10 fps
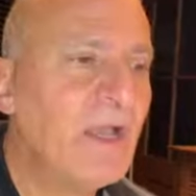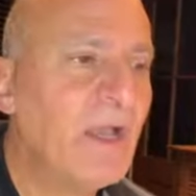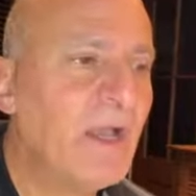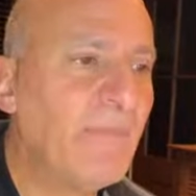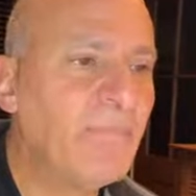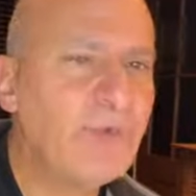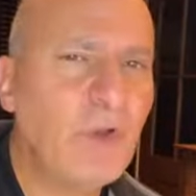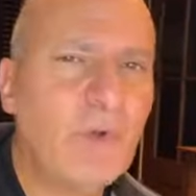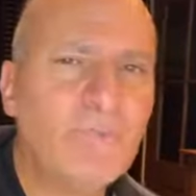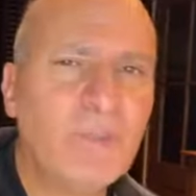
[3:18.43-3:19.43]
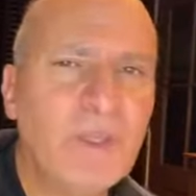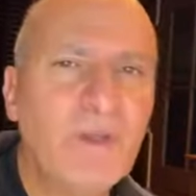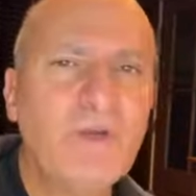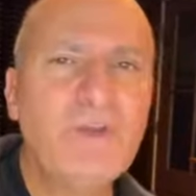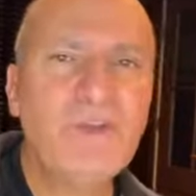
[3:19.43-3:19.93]

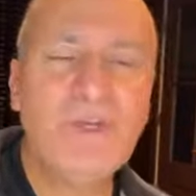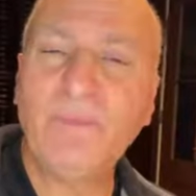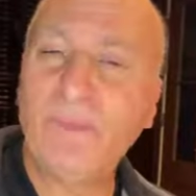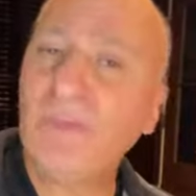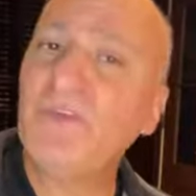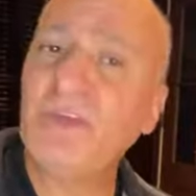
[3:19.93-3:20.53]
The